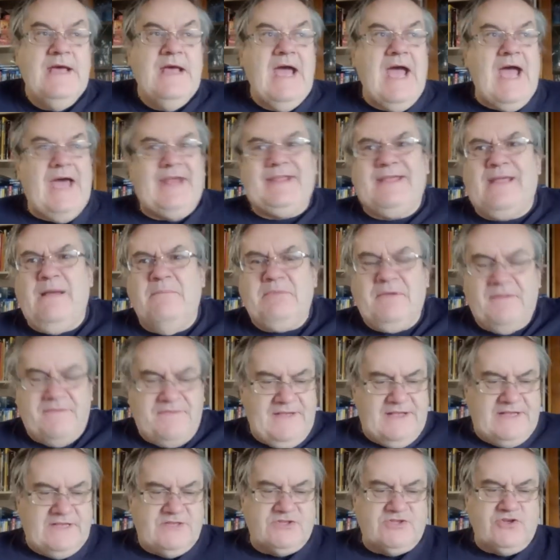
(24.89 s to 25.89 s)
I had a couple of
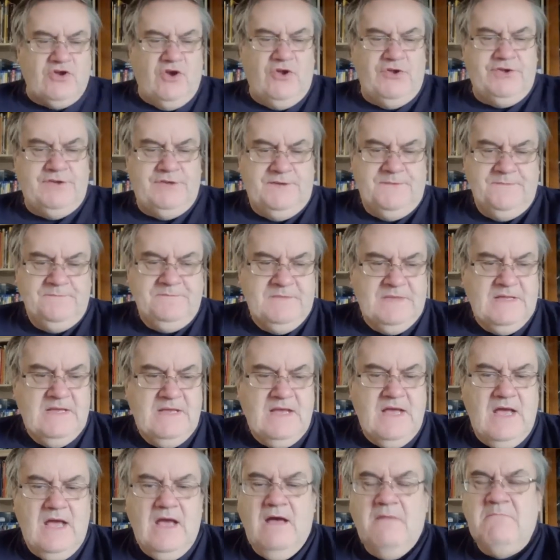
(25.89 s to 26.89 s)
things on
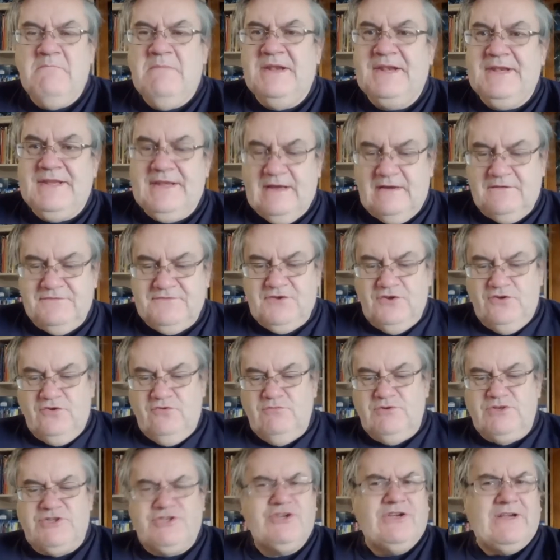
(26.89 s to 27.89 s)
Monday
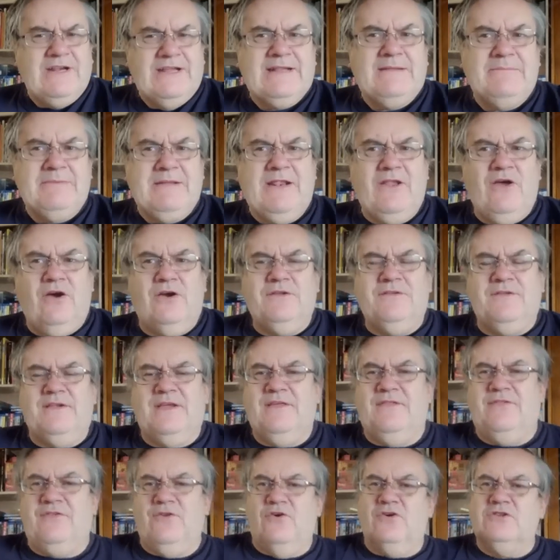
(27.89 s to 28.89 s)
afternoon, which took a little bit longer than
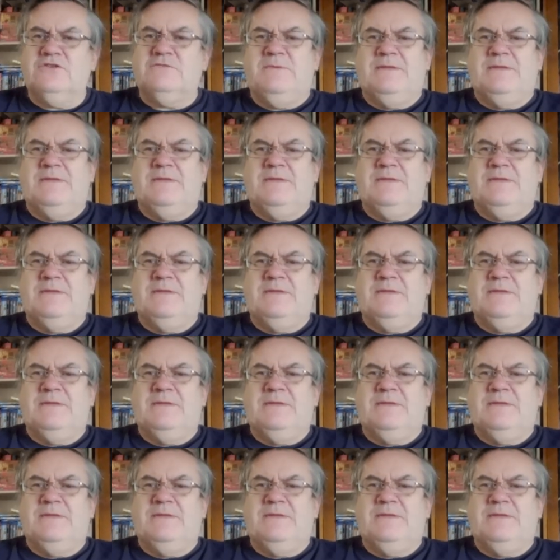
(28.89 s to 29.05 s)
I thought.